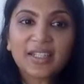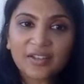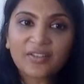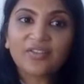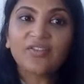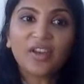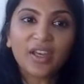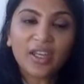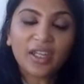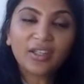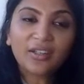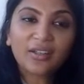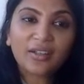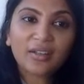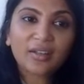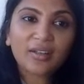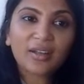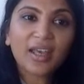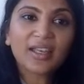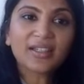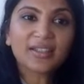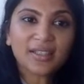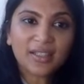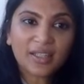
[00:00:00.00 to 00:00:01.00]
event
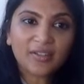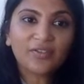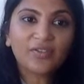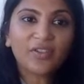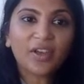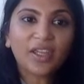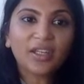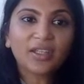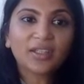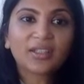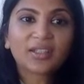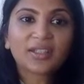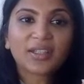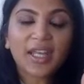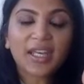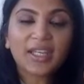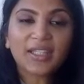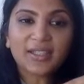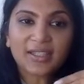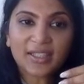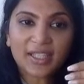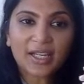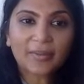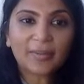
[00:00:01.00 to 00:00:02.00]
as an event that
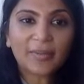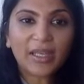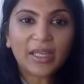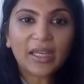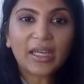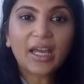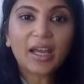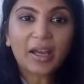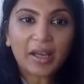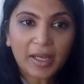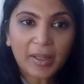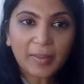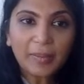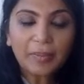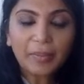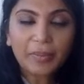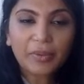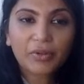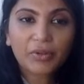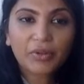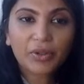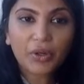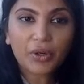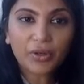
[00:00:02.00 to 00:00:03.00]
is coming up
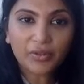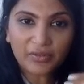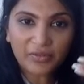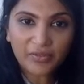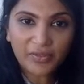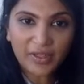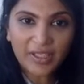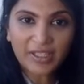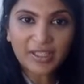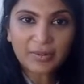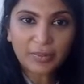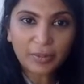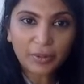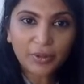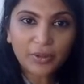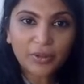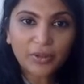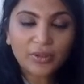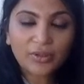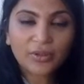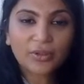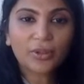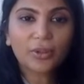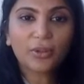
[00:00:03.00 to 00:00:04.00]
on Facebook.
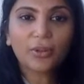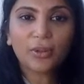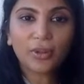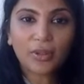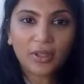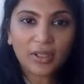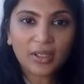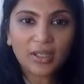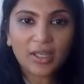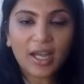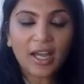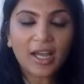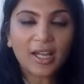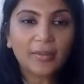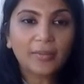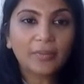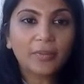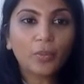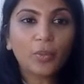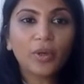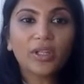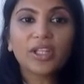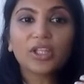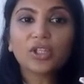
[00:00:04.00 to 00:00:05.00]
So
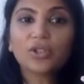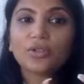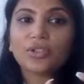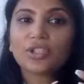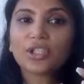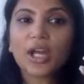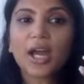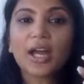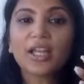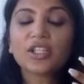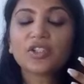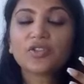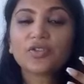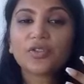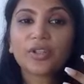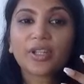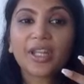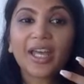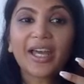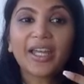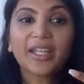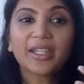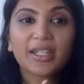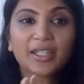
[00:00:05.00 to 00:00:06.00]
whether you charge for
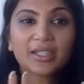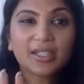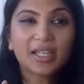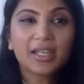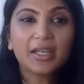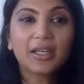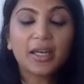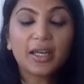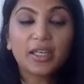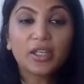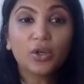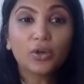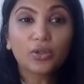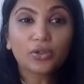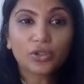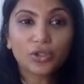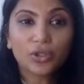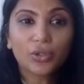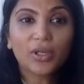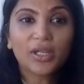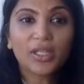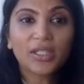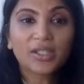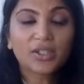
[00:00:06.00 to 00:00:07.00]
that, that's your
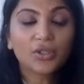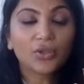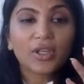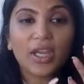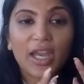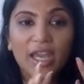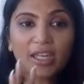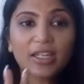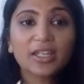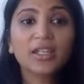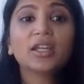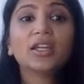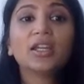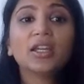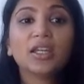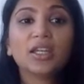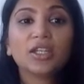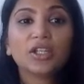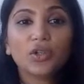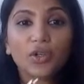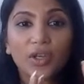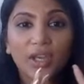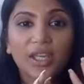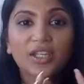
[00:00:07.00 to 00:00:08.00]
choice. You can
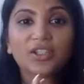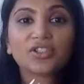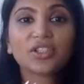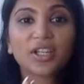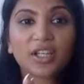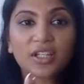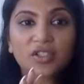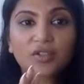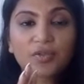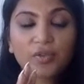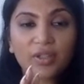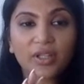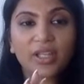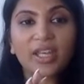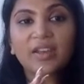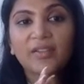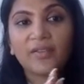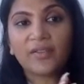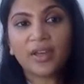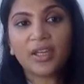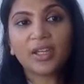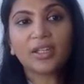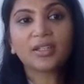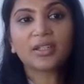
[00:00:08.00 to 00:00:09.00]
charge for the
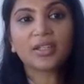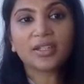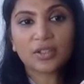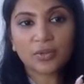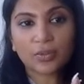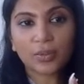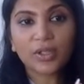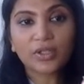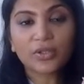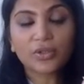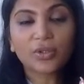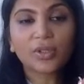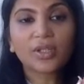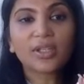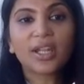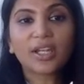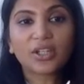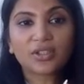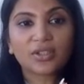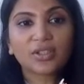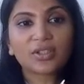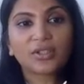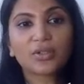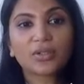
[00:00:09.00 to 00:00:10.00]
event as well. So you can
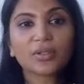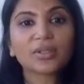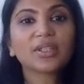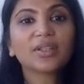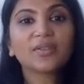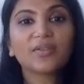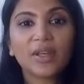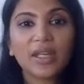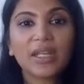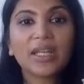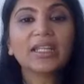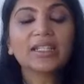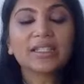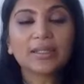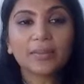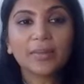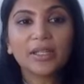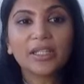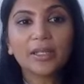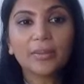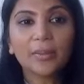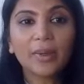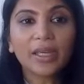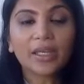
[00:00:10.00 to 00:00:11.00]
actually use the event as a
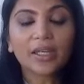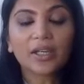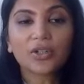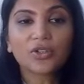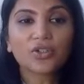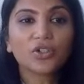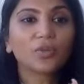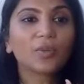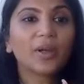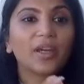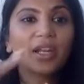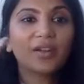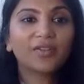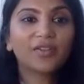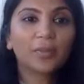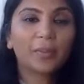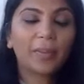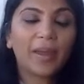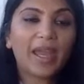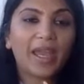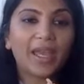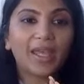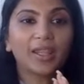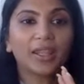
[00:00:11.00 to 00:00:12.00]
moneymaker, because you might have to
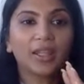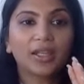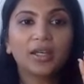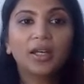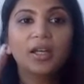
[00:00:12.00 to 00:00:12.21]
pay